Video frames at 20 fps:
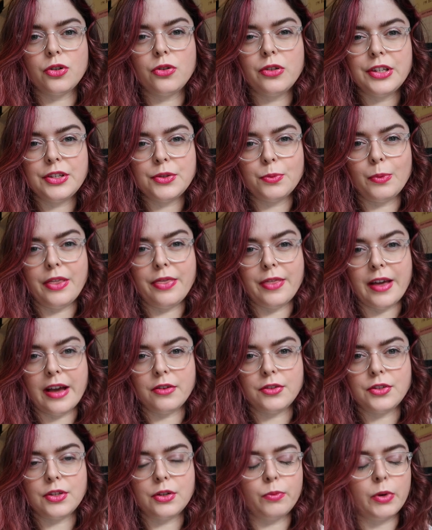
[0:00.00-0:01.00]
goal is one
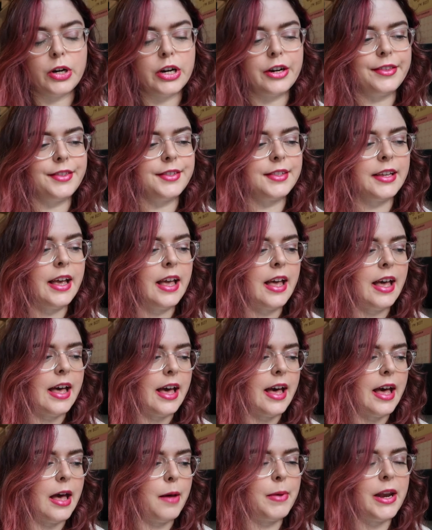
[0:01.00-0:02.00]
thousand words,
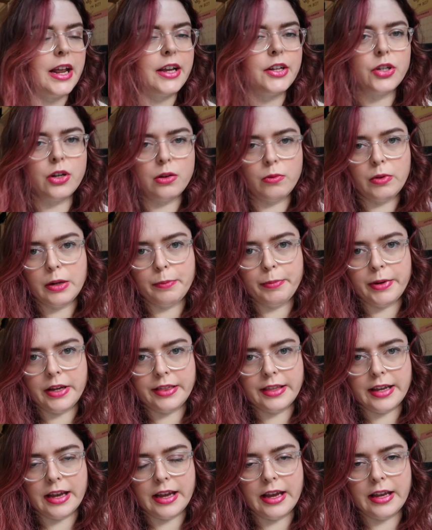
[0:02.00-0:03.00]
uh, but I don't want to put
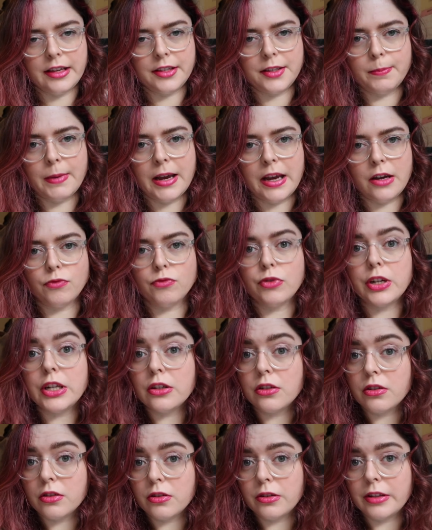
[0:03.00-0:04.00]
that as my
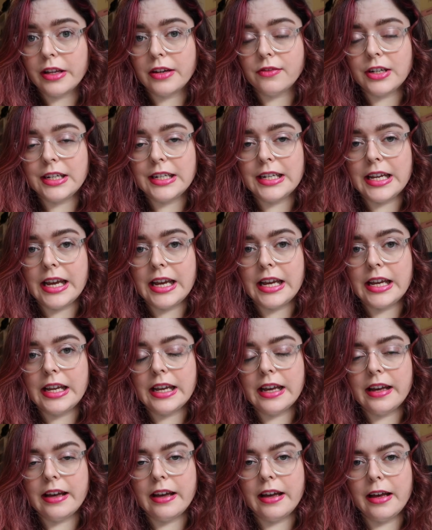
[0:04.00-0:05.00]
real goal every
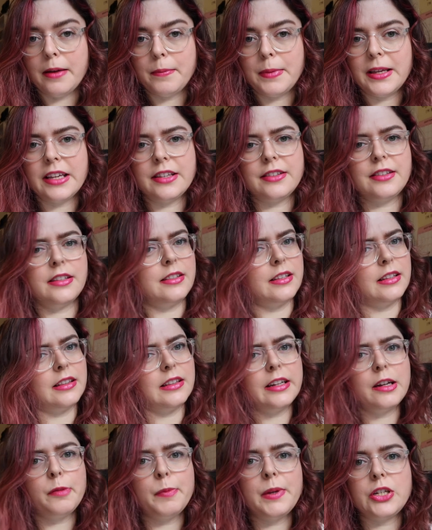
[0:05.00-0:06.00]
day uh, because it's a
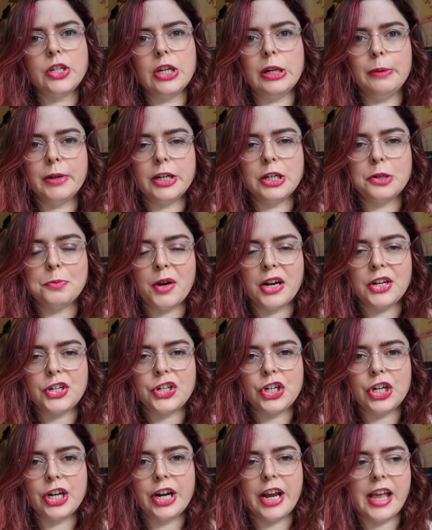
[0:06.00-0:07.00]
little bit too much
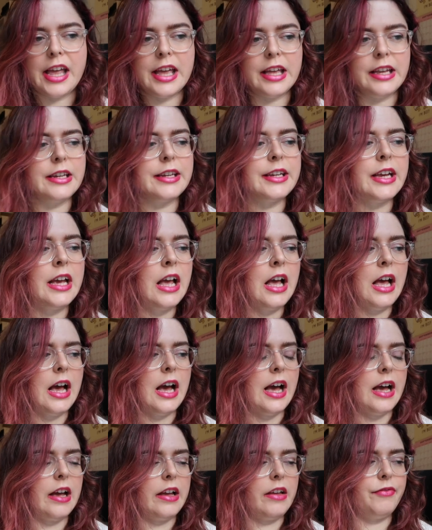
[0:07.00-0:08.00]
pressure, and
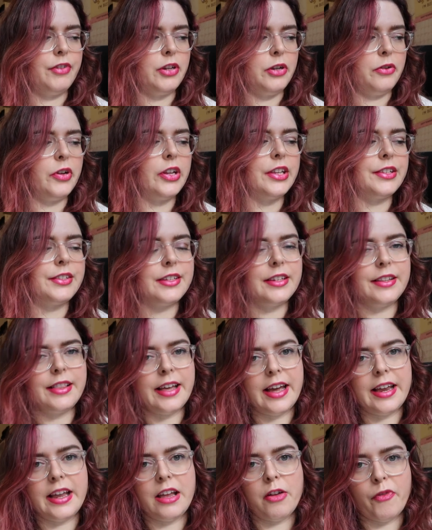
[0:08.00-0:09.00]
I've noticed
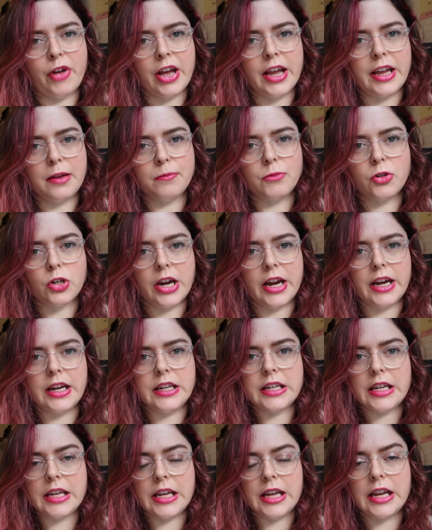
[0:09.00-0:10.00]
that if I am trying
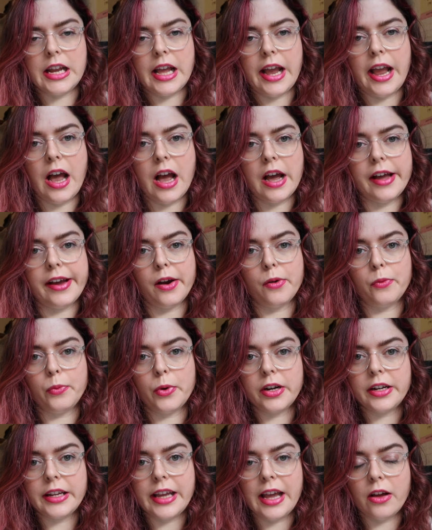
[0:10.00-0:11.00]
to hit a higher
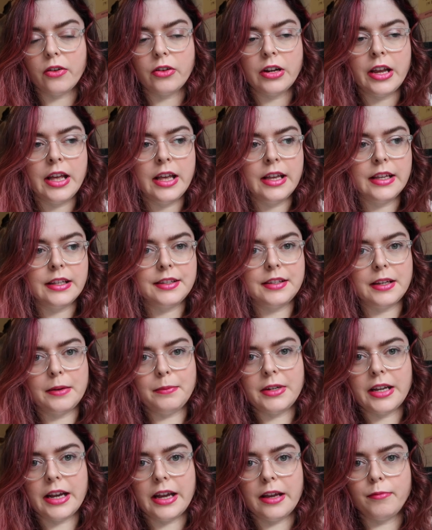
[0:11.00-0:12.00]
word count,
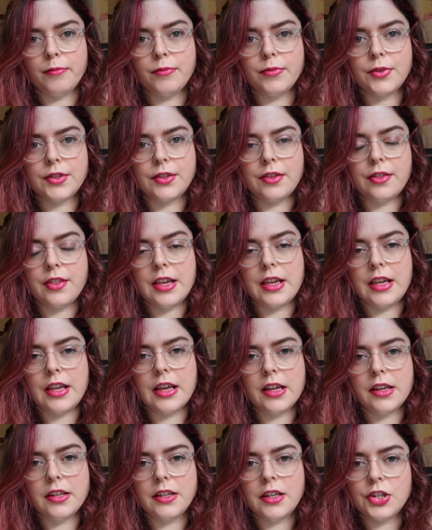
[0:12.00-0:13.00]
sometimes the
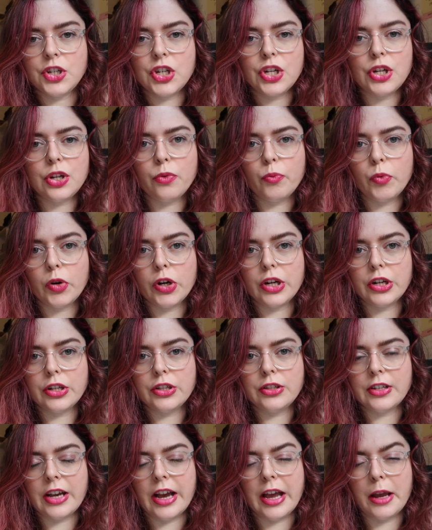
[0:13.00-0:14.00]
additional
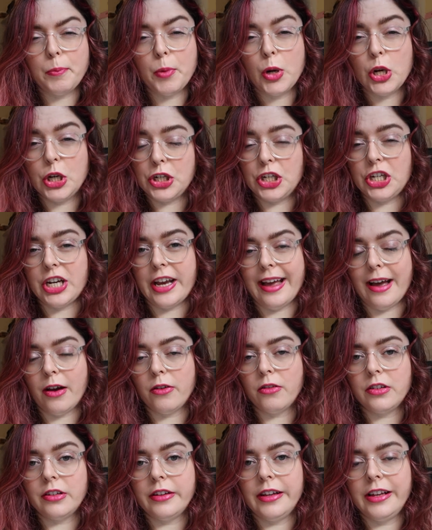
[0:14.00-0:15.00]
words I push
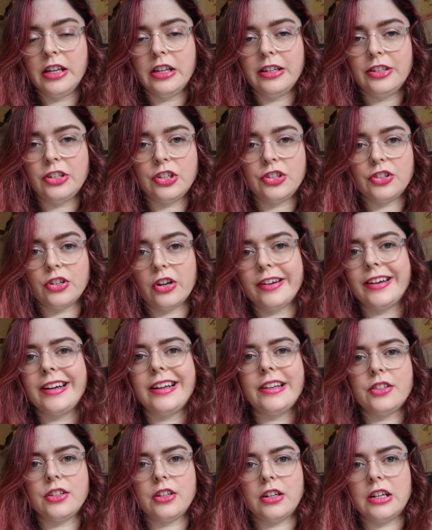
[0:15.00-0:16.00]
out just aren't
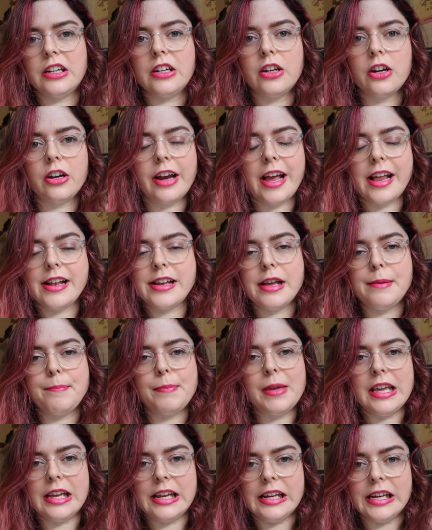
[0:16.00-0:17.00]
as good or end up
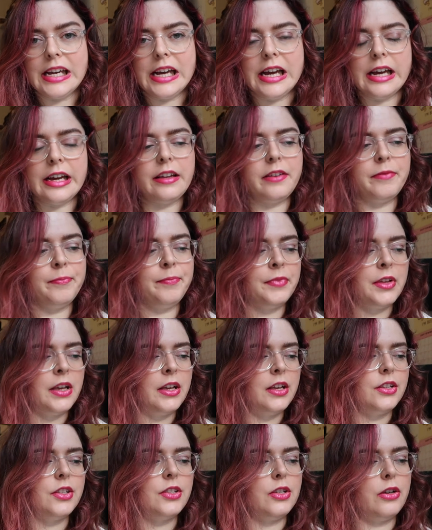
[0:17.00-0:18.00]
being cut.
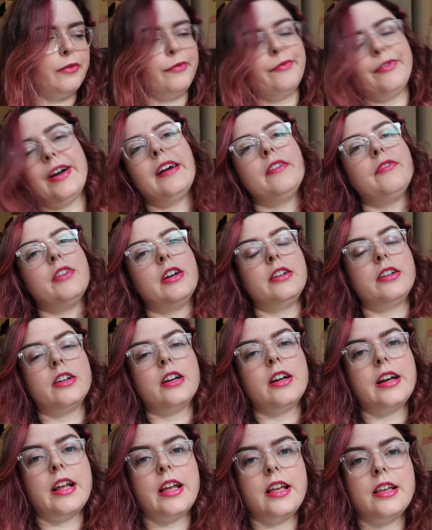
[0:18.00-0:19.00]
So five
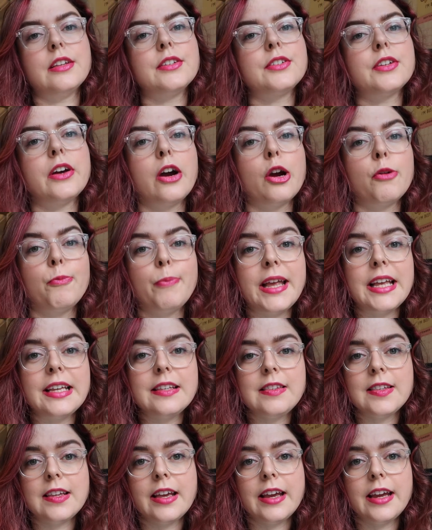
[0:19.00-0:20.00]
hundred is our
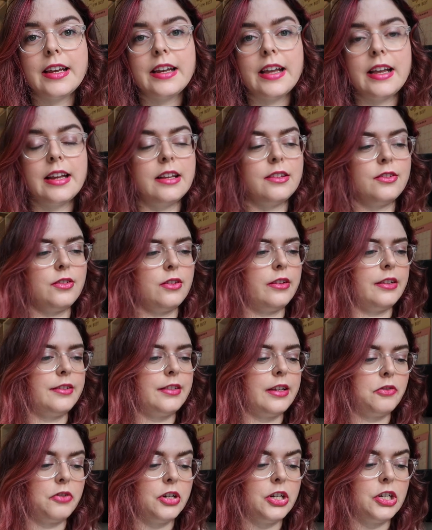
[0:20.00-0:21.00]
baseline, and as long as
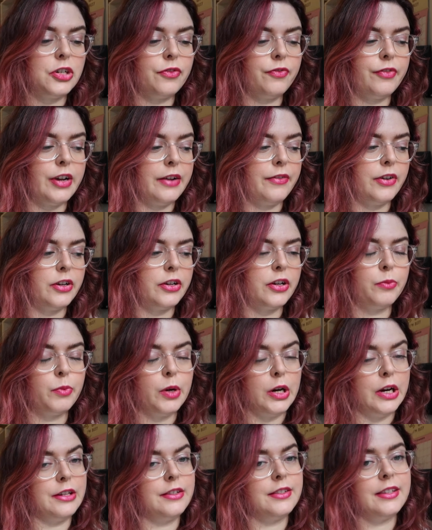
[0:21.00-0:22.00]
I reach five hundred
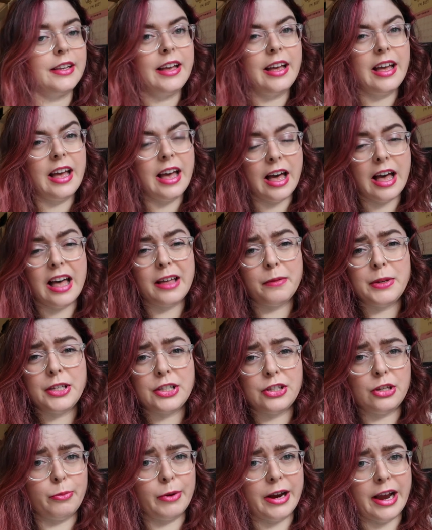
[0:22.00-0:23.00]
words, I'll be
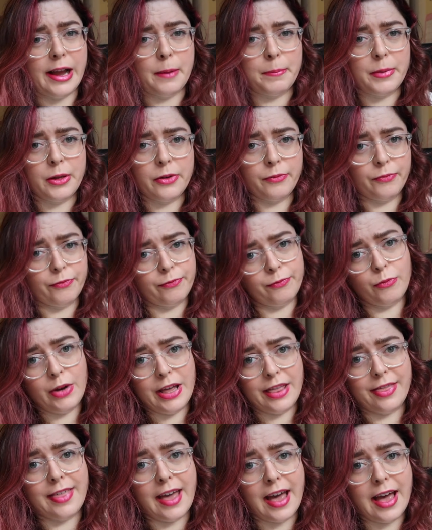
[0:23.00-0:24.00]
super happy
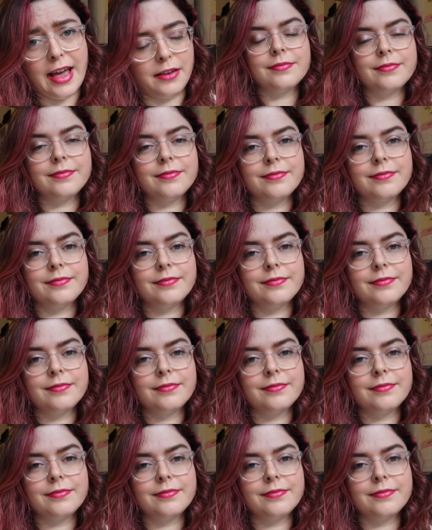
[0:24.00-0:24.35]
with that.